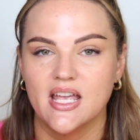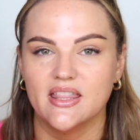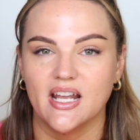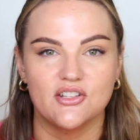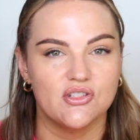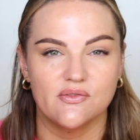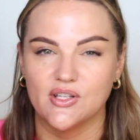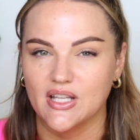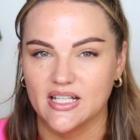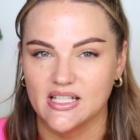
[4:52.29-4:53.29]
that I just
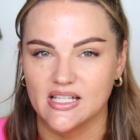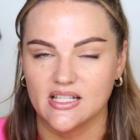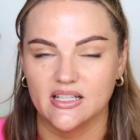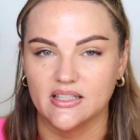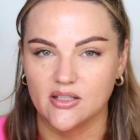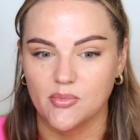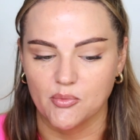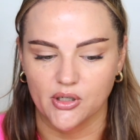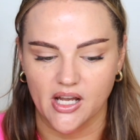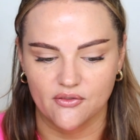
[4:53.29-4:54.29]
feel like need a little bit
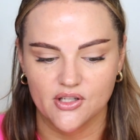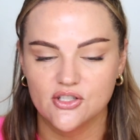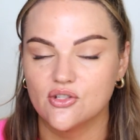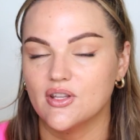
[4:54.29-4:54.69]
more coverage.